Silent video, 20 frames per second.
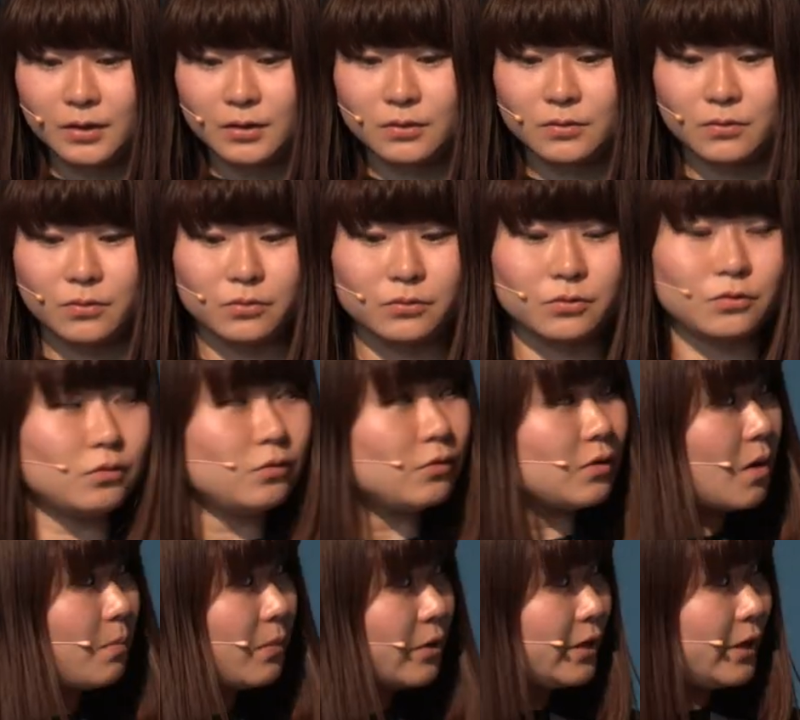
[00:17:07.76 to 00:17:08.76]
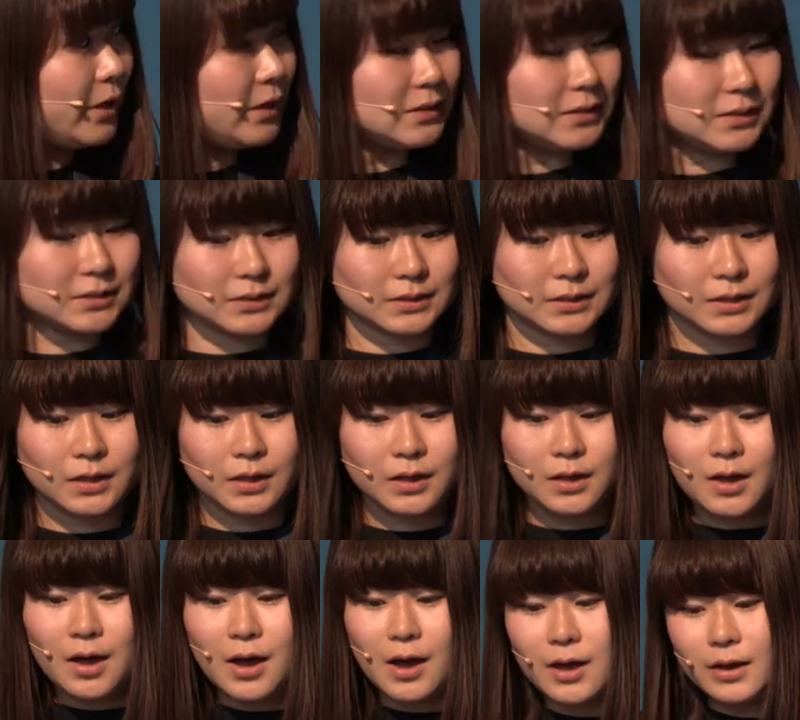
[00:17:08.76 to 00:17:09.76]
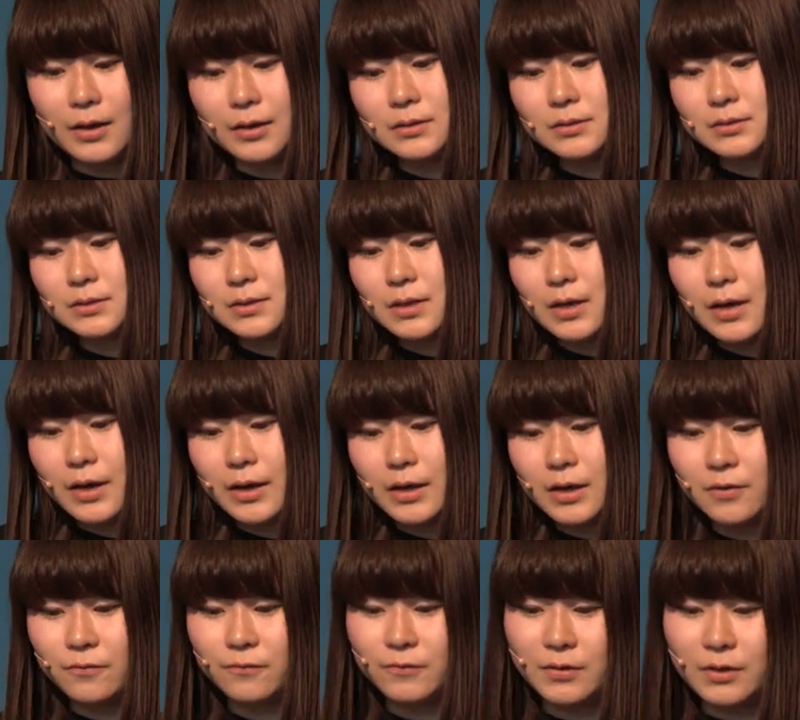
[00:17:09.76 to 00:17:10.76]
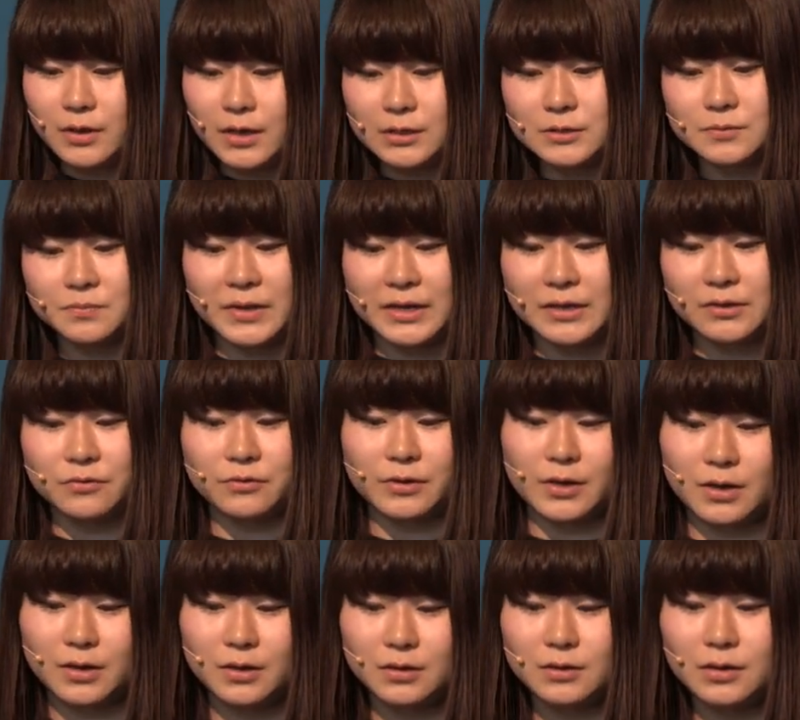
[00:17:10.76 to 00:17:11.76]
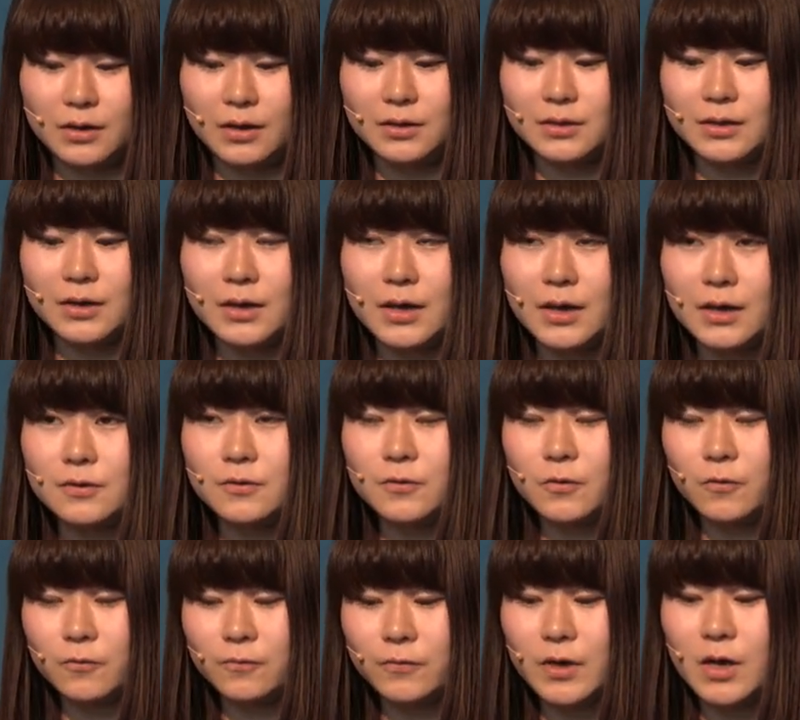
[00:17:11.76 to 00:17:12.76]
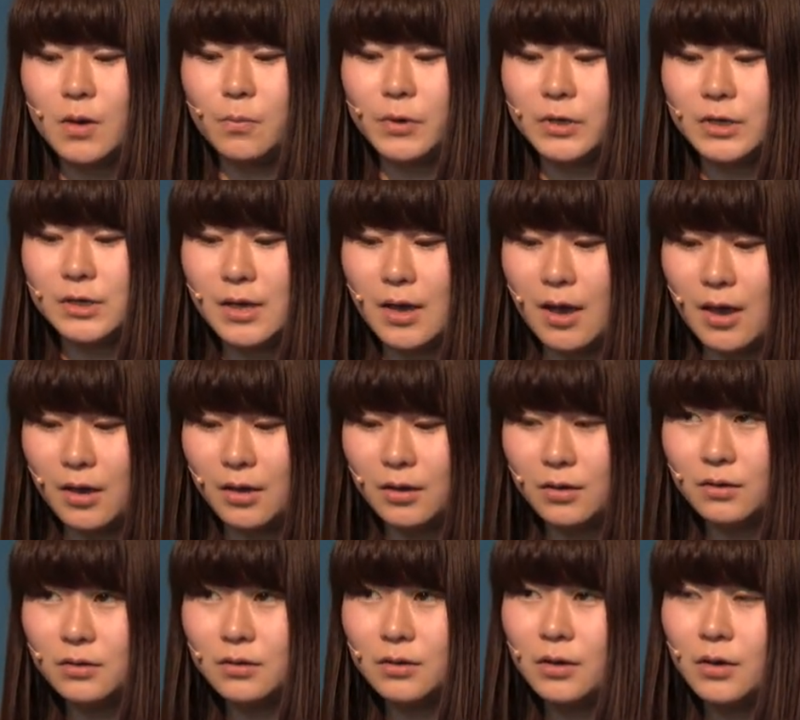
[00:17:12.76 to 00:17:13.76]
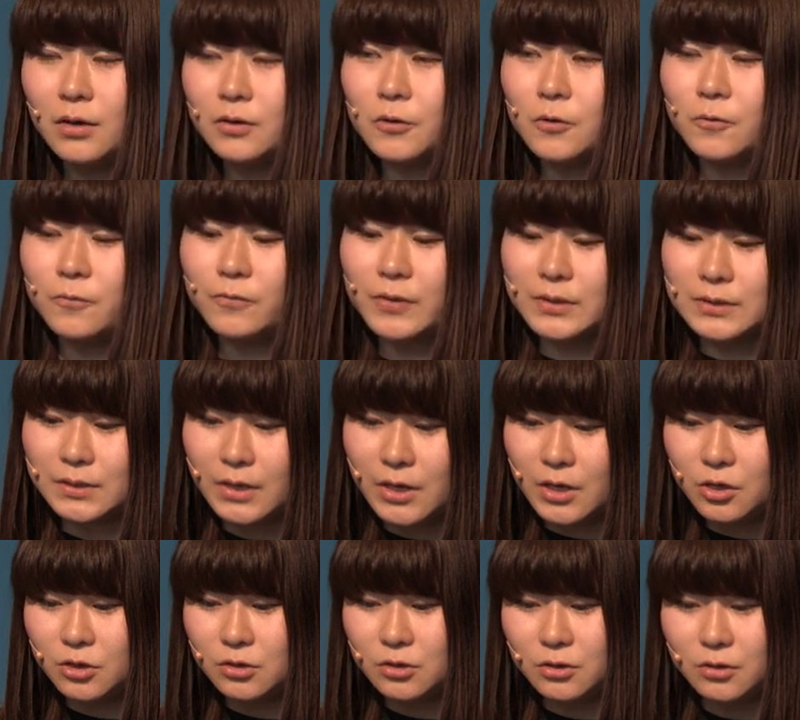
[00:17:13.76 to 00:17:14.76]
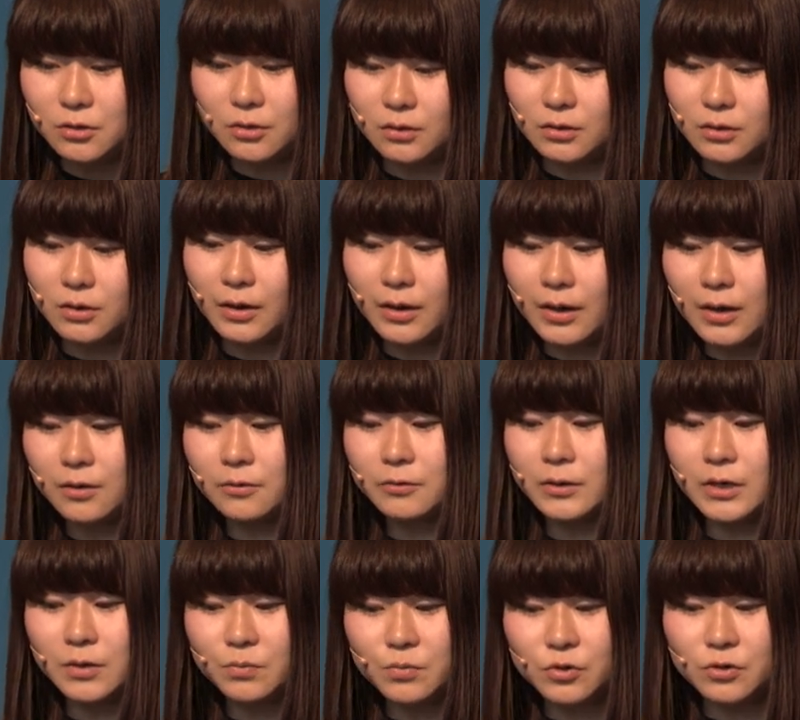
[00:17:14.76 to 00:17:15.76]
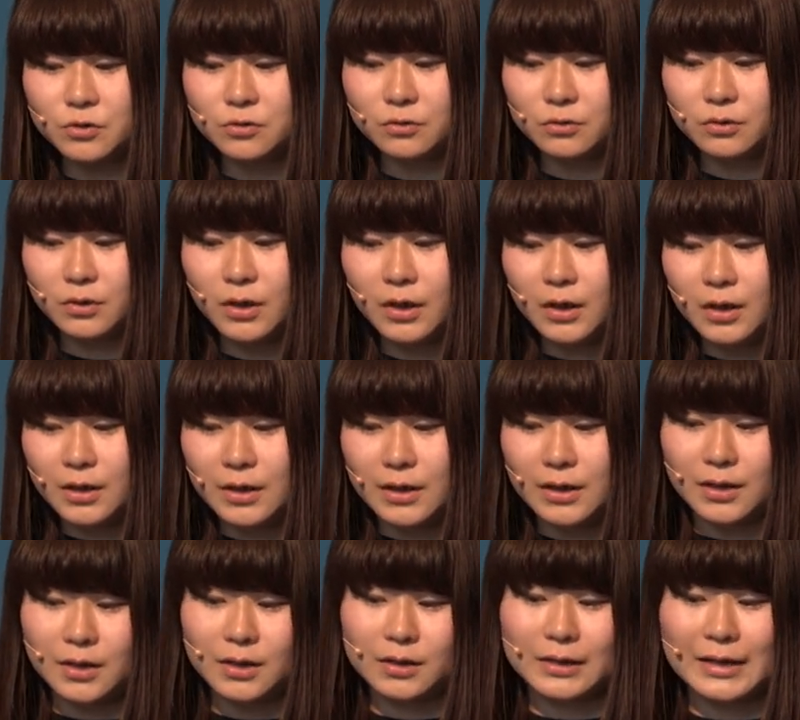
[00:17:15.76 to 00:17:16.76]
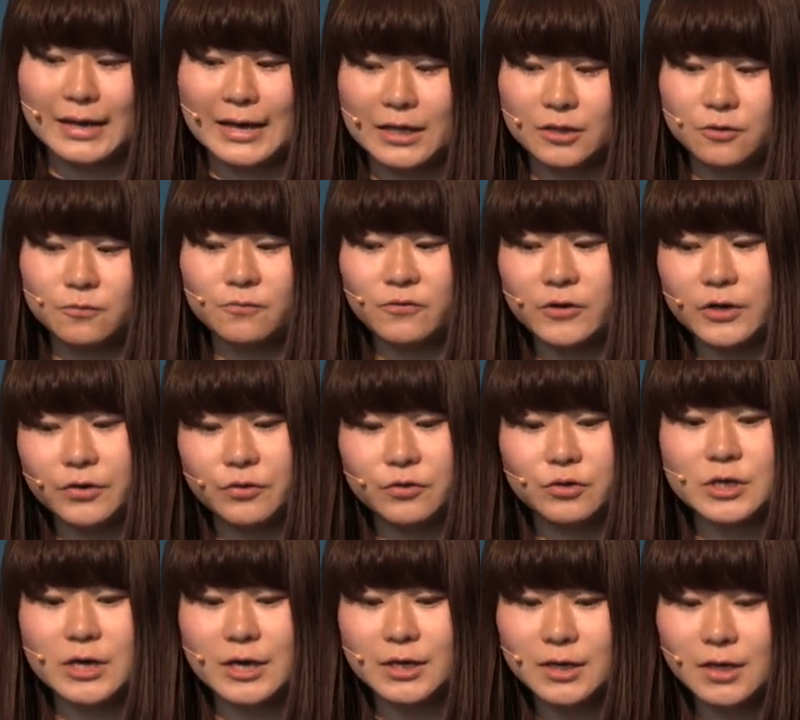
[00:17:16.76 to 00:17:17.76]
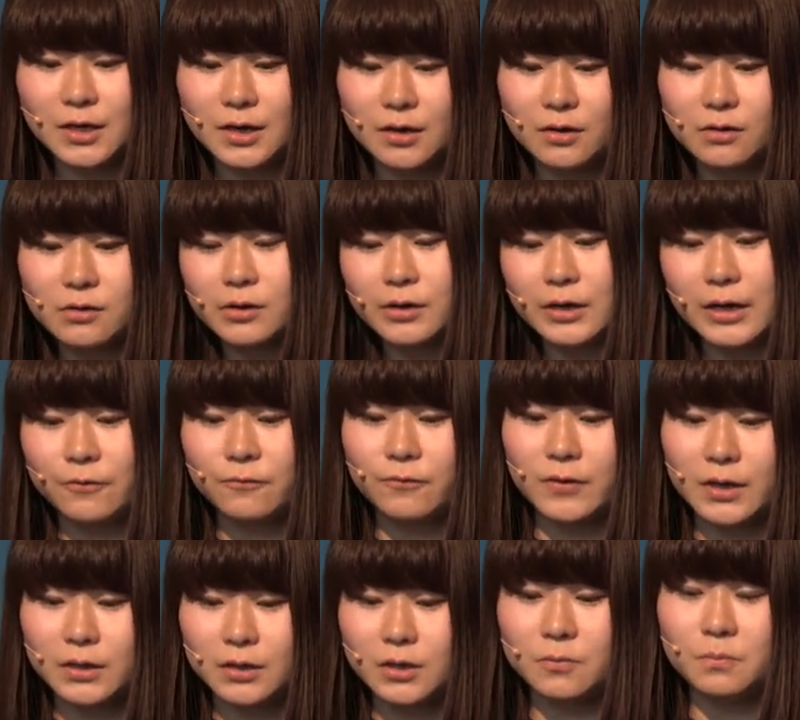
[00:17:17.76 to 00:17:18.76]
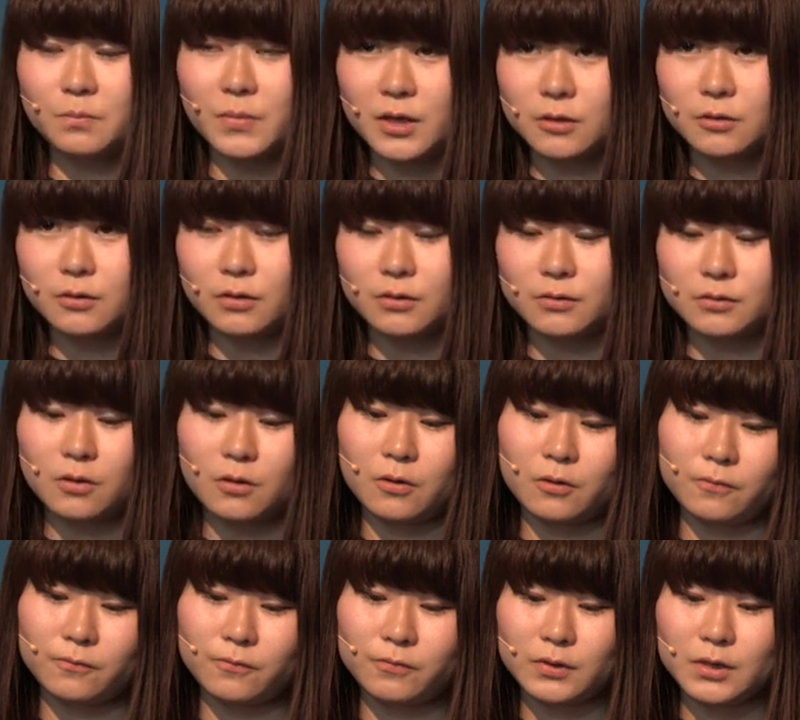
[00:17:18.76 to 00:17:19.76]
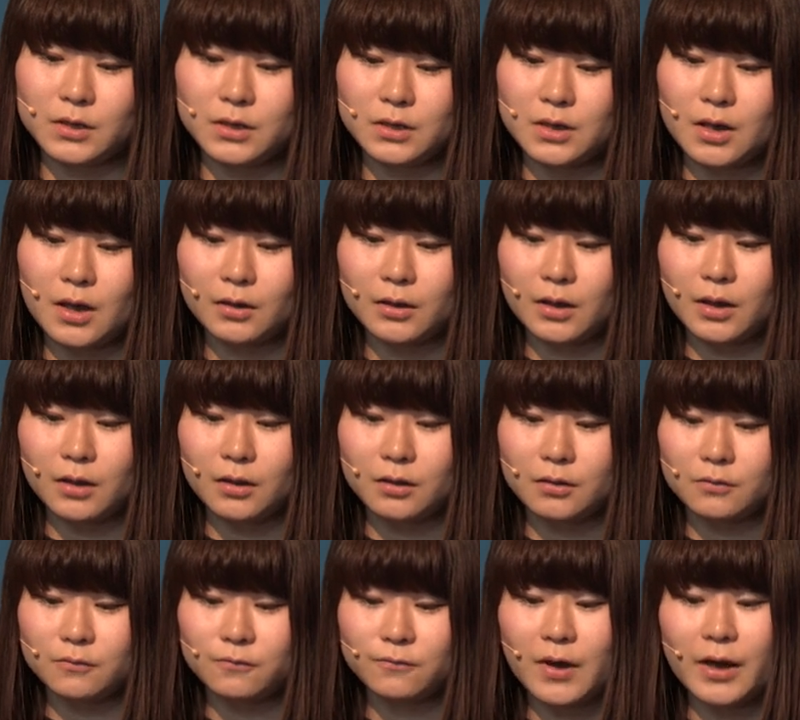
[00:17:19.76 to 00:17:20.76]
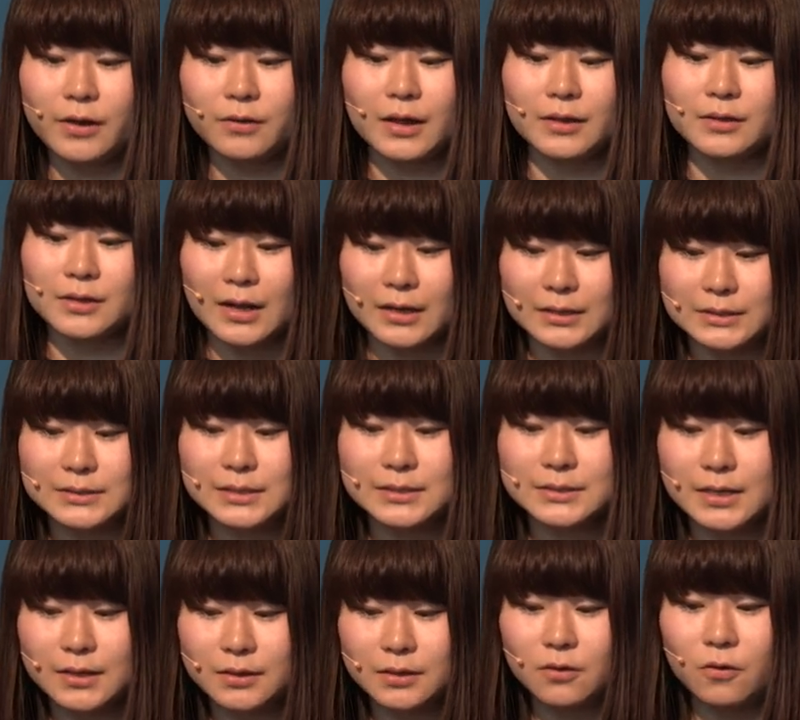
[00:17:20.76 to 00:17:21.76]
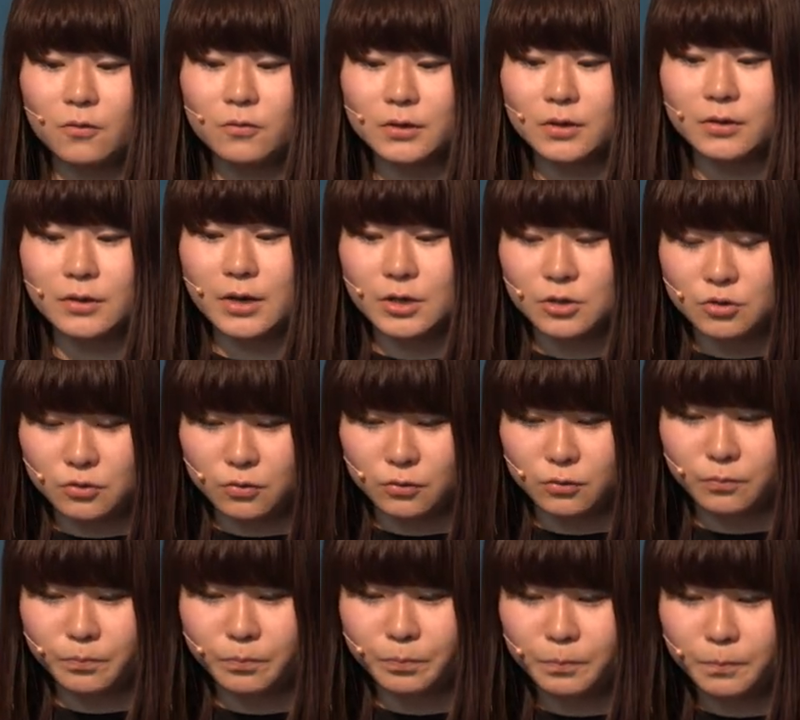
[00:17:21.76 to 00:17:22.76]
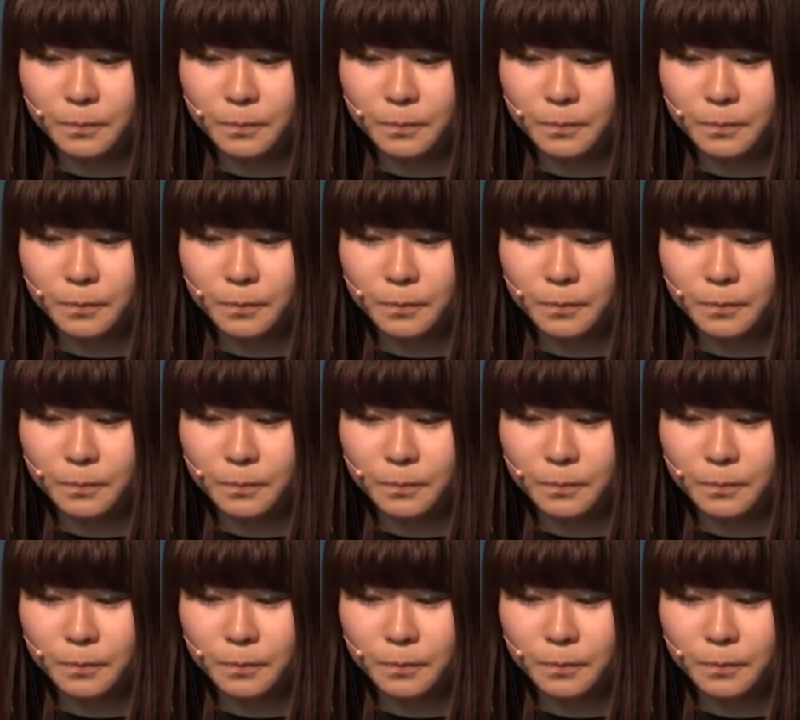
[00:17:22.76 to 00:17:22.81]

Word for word: So to summarize, as I have explained today, in the case of Company A, obfuscation, encryption, and hash value checking are effective methods of DLL file analysis and alteration.